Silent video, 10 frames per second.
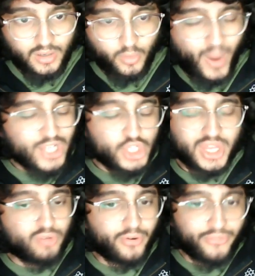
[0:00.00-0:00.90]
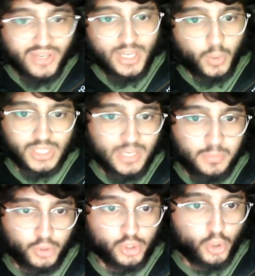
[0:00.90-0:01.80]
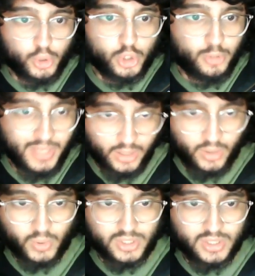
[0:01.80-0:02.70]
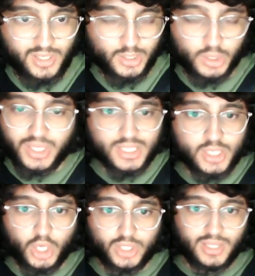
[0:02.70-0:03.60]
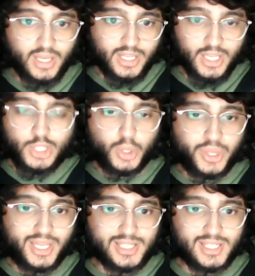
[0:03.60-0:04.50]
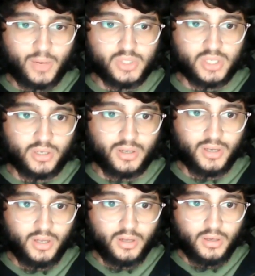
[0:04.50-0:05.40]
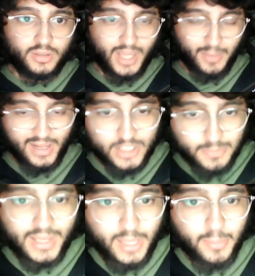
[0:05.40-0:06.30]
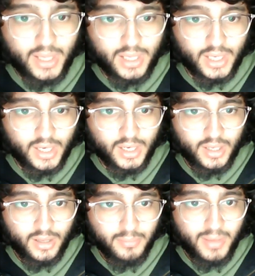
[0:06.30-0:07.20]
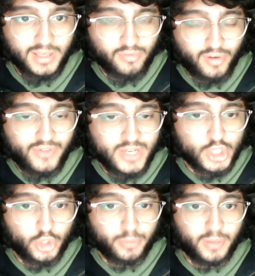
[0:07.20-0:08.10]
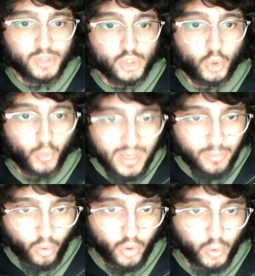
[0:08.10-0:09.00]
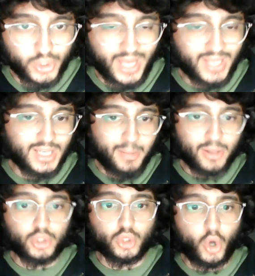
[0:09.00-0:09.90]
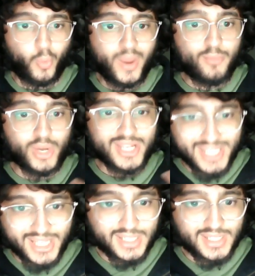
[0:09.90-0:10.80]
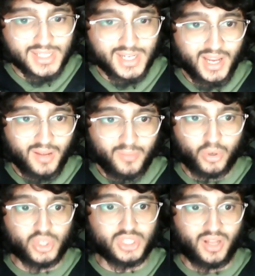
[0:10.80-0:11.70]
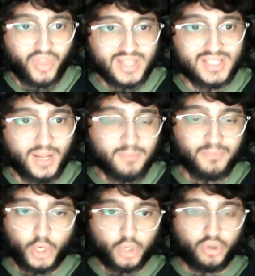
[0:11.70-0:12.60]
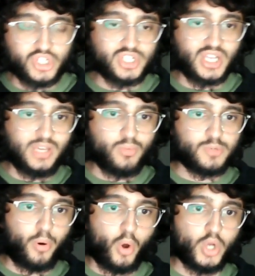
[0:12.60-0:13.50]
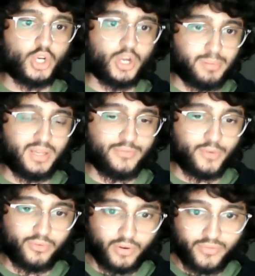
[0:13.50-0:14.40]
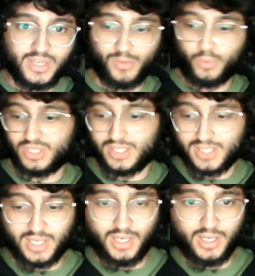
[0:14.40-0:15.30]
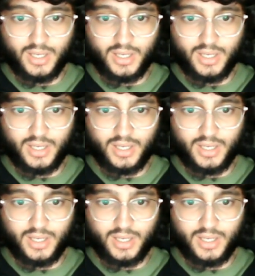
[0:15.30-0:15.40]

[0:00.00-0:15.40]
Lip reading: Why do you think Rafinha was able to score so many goals? You don't think it's got that? You don't think it's down to Yamal's playmaking? Mate, Rafinha should have probably scored way more goals, and Yamal should have got way more assists because the crosses that he was putting on our plate for Rafinha was insane.